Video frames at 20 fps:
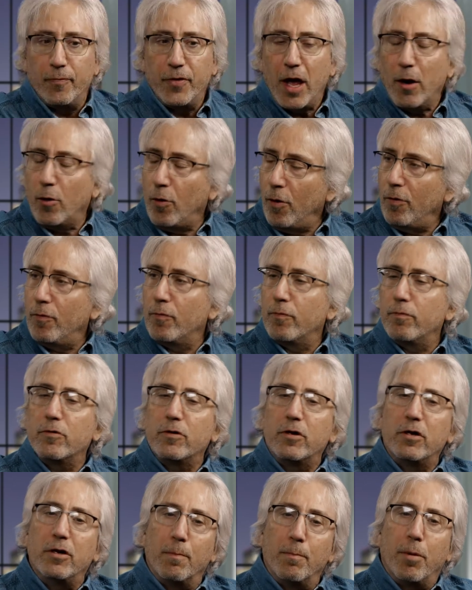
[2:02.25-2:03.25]
that whole
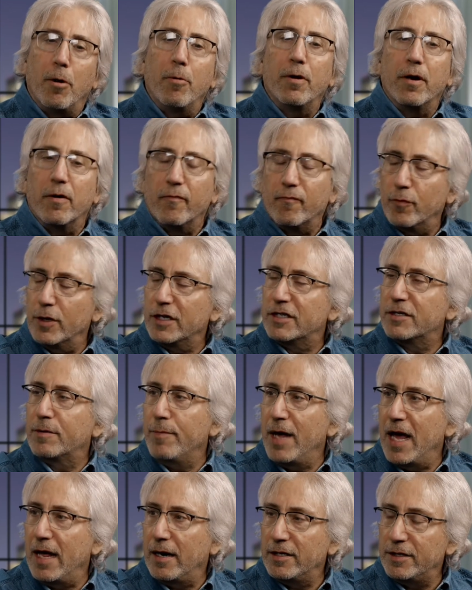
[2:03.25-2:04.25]
component of risk
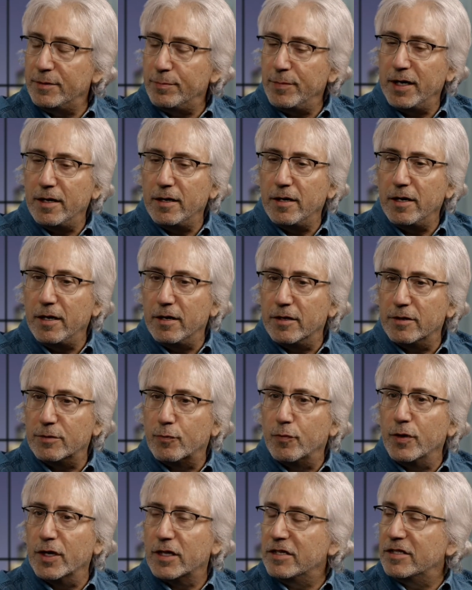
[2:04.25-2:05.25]
management is
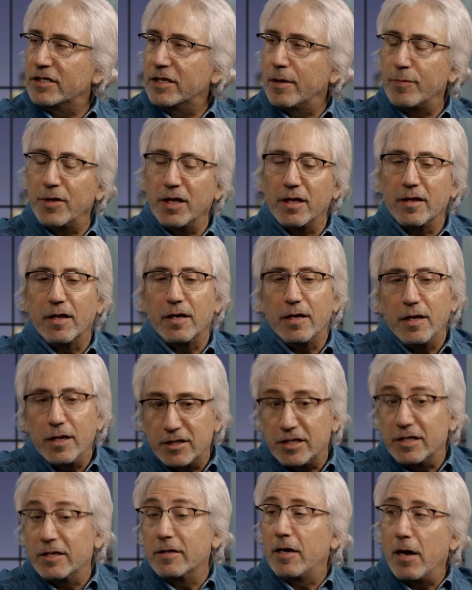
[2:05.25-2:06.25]
really something that
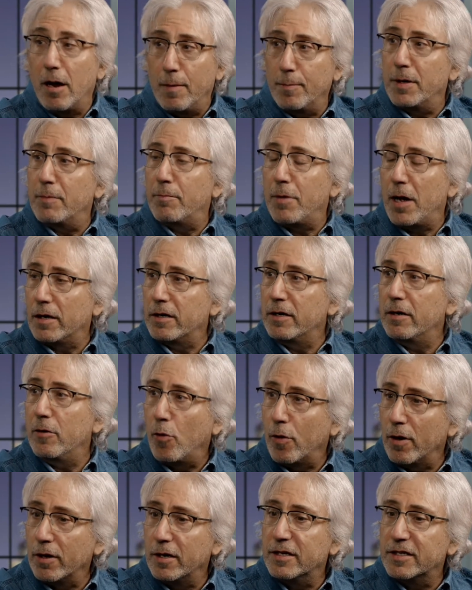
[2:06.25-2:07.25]
it's incumbent upon
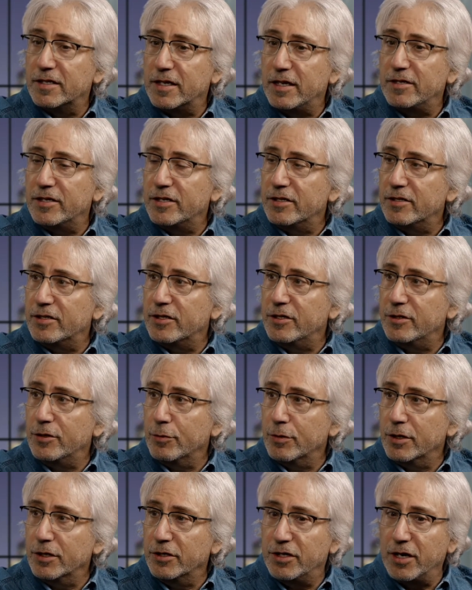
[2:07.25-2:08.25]
organizations to do
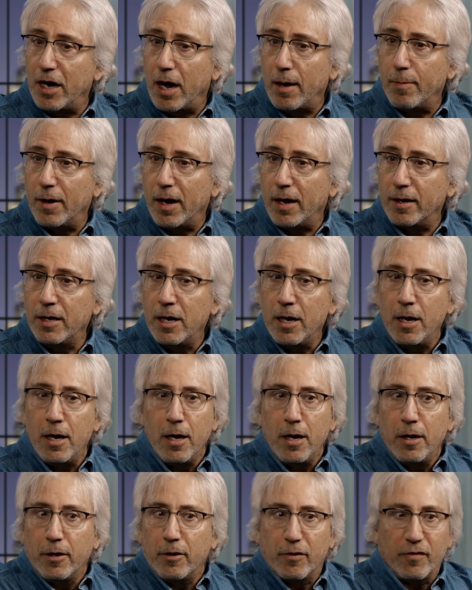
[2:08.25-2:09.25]
a good job on
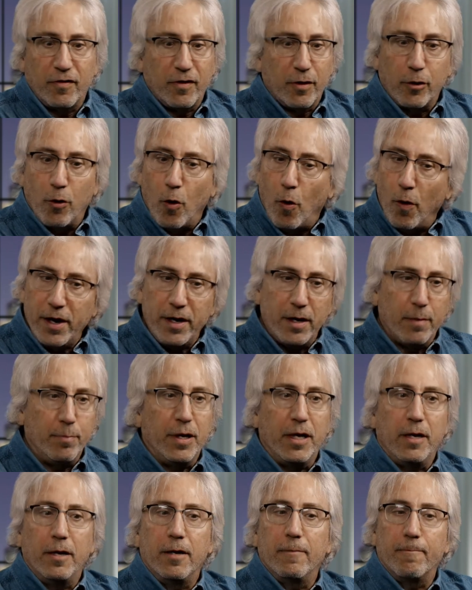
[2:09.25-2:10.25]
because they're going to
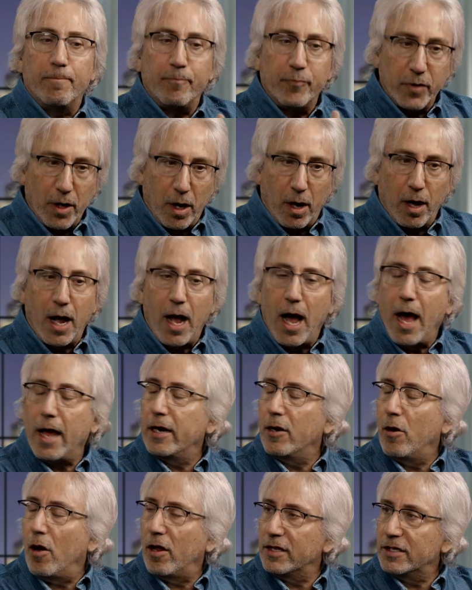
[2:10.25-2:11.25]
be uh,
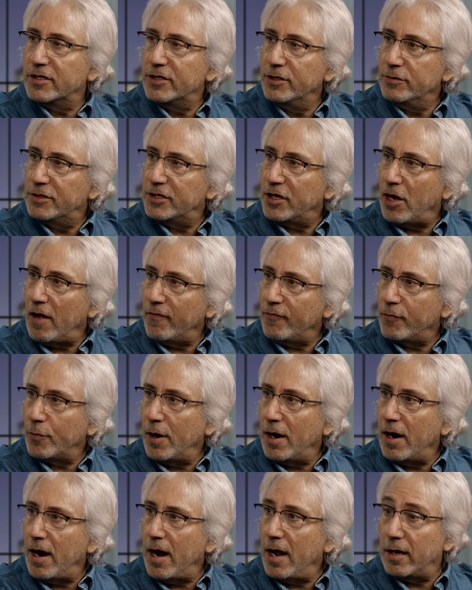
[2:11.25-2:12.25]
adding all this new
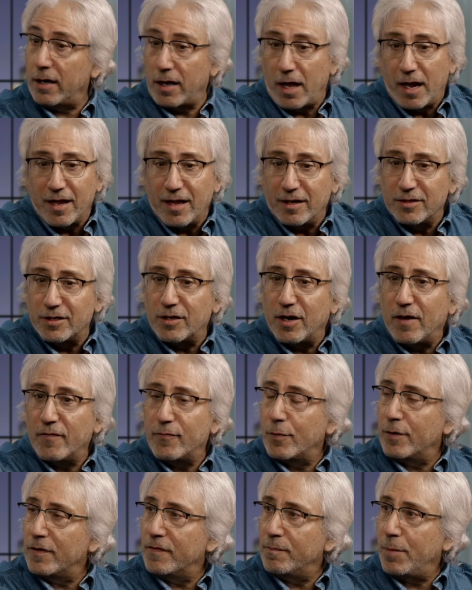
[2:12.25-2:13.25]
software, and a lot of that
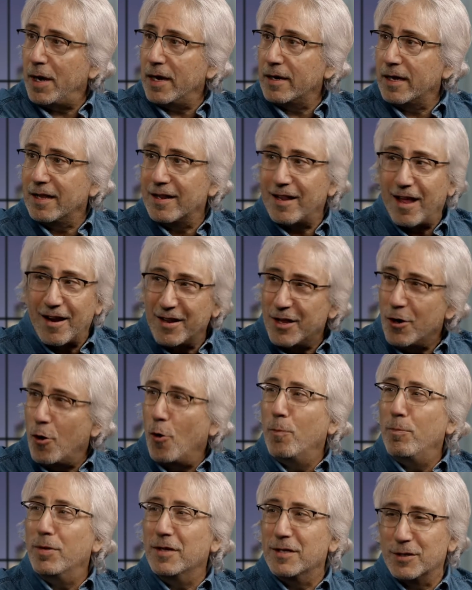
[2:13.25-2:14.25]
software is buggy. A lot of the
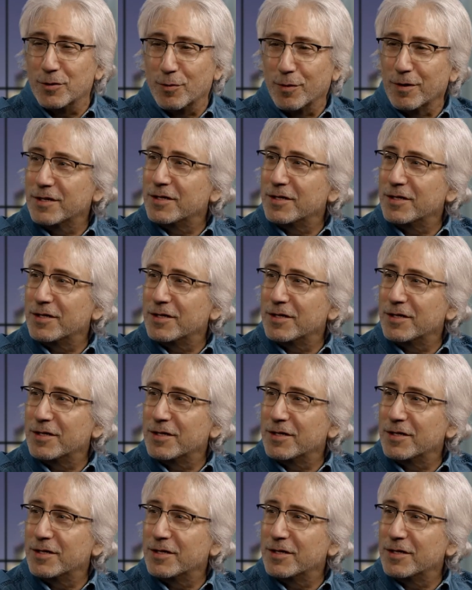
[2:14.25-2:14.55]
open source